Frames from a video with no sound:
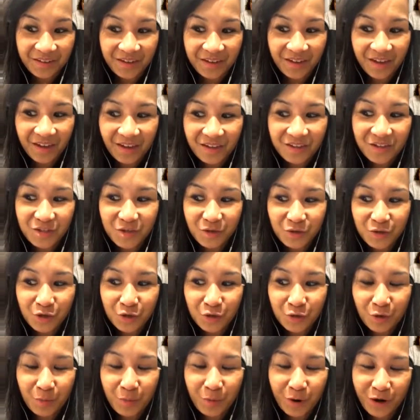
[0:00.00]
And so
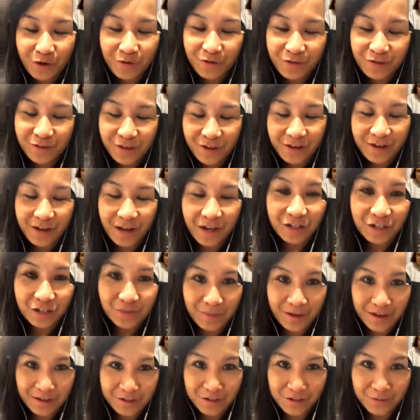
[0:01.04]
you were part of the Aligned
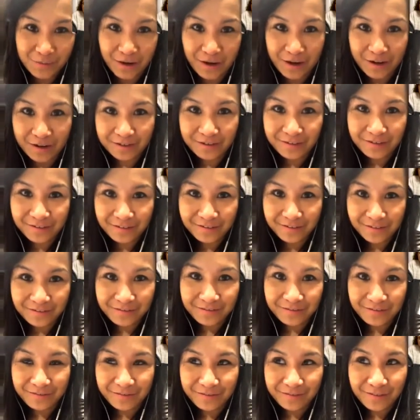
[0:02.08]
Action Mastermind,
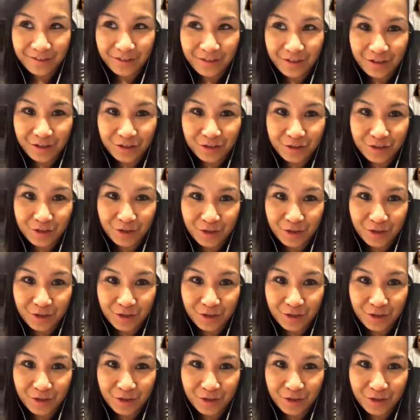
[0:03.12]
and then you took a